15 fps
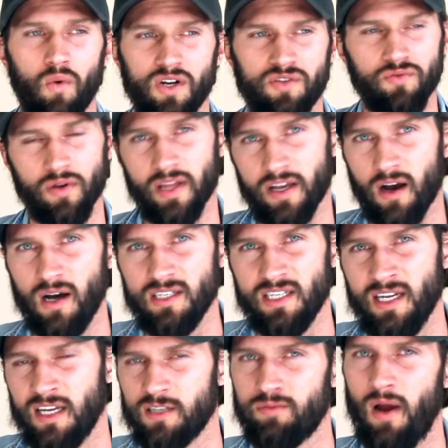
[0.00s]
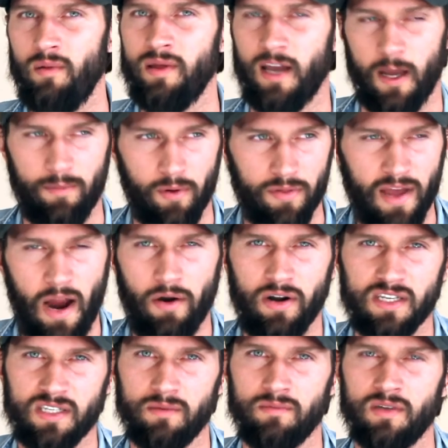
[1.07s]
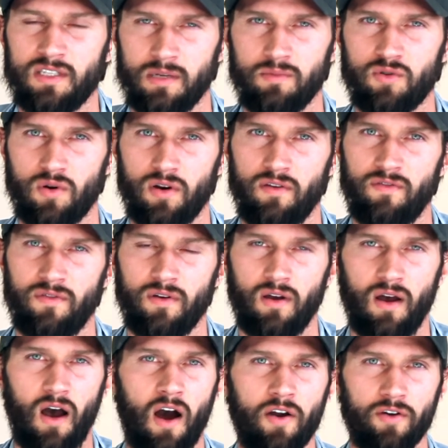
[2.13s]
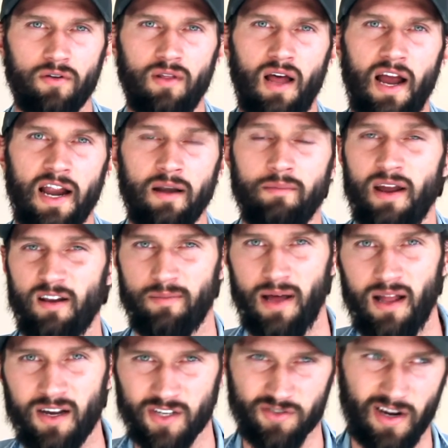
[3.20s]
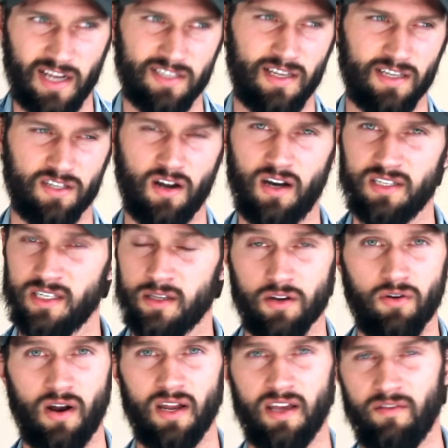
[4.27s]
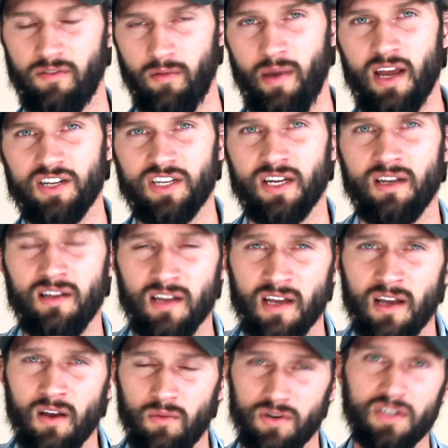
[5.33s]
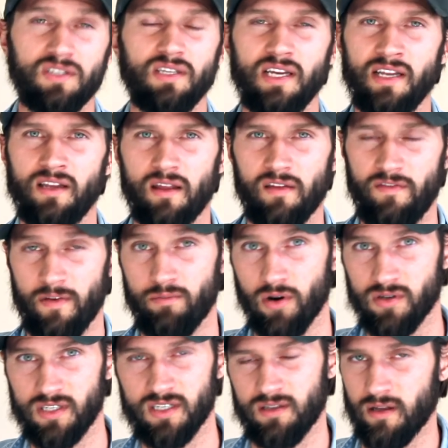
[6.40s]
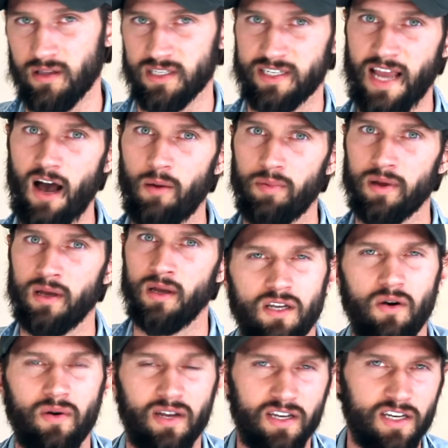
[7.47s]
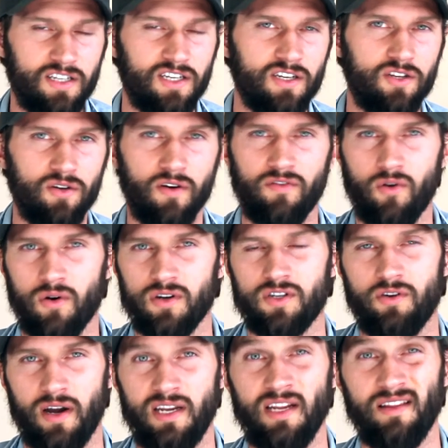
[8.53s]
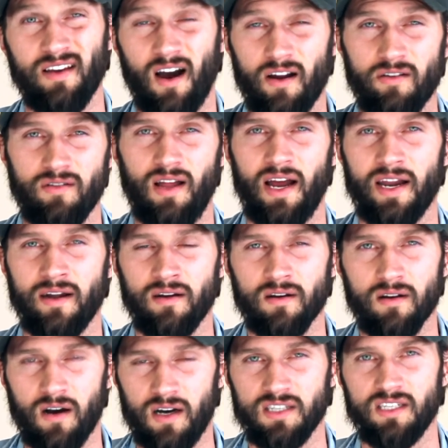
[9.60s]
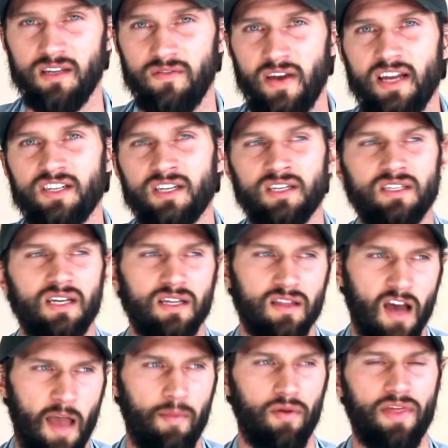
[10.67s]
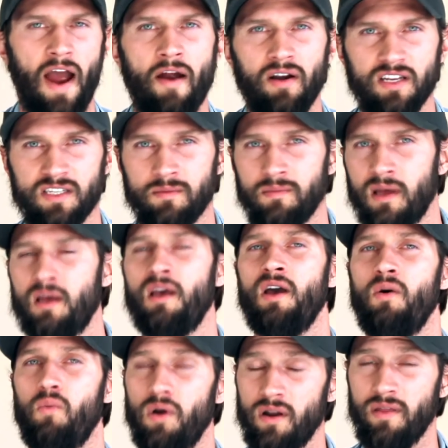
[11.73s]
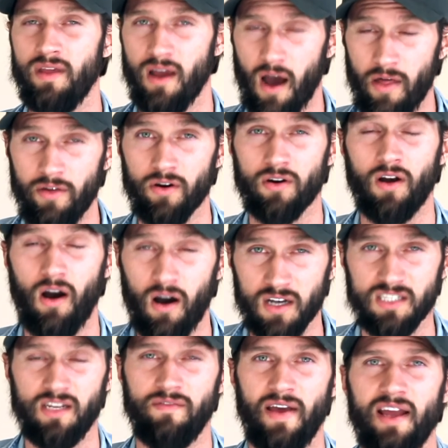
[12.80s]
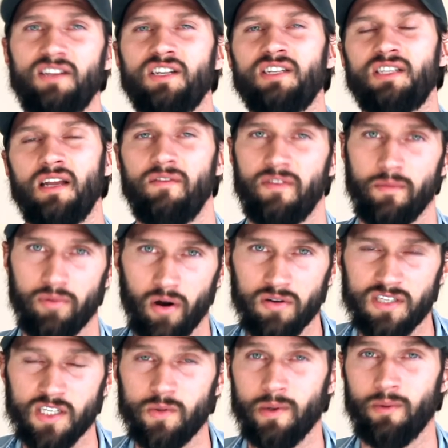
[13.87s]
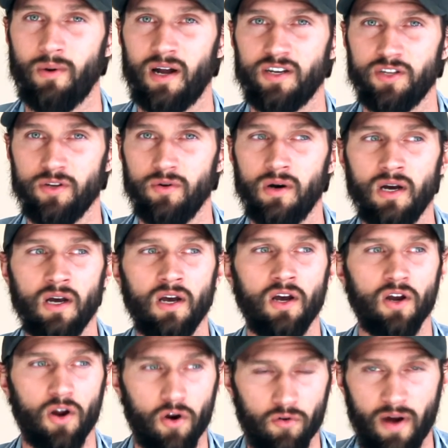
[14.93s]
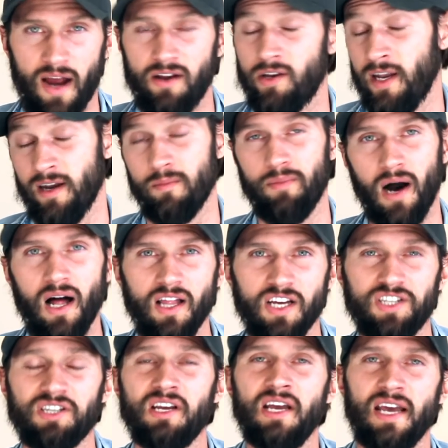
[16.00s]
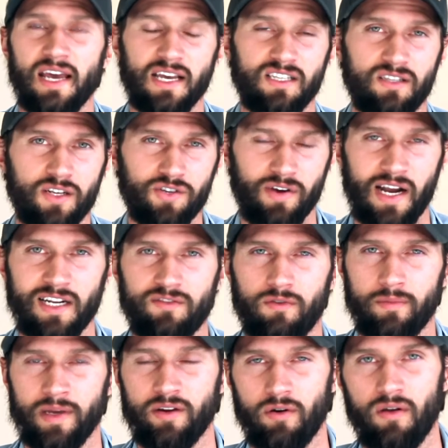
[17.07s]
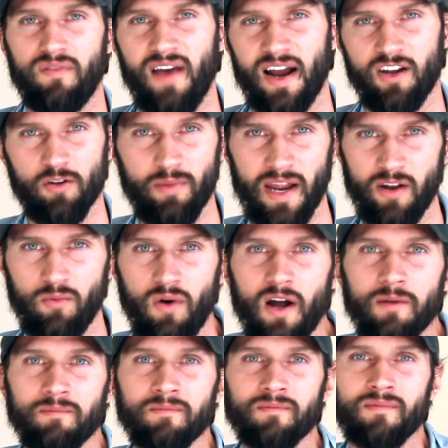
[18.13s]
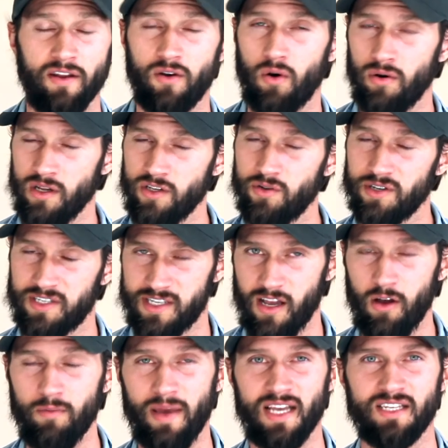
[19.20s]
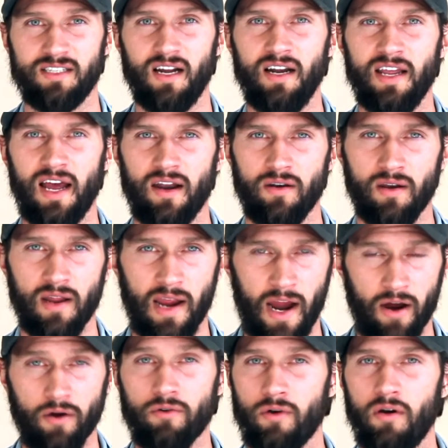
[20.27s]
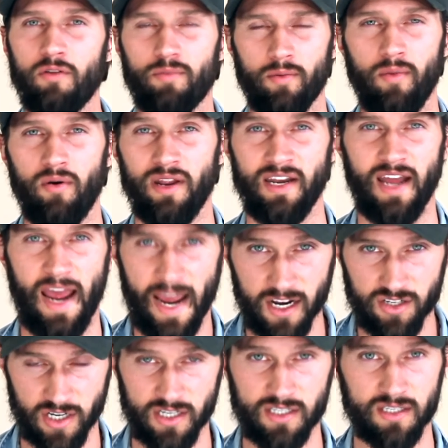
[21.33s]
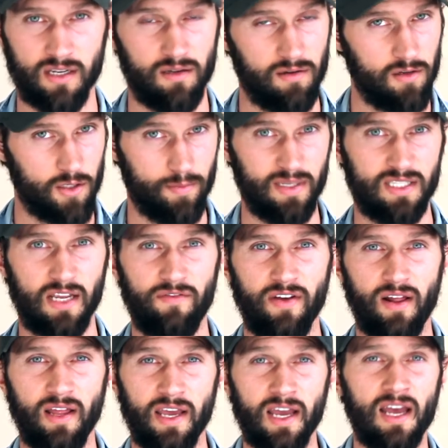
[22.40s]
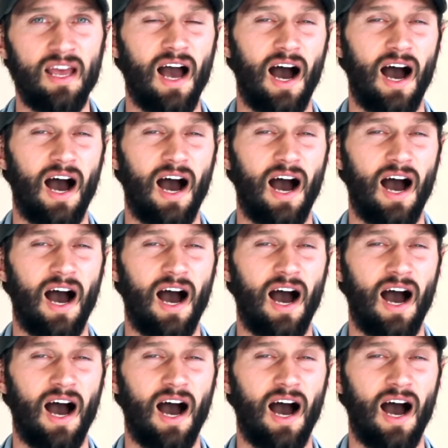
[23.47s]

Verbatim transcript: what's really causing it is probably hypothyroidism, some sort of uh, underlying metabolic stress that's causing the chronic inflammation, which is leading to the fibrosis of the scalp. So in addition to, of course, correcting the underlying causative agents like the hypothyroidism, one of the other causative agents in fibrosis we want to correct and abolish is the transforming growth factor beta 1. And according to a cell-based study on hair growth promoting agents, specifically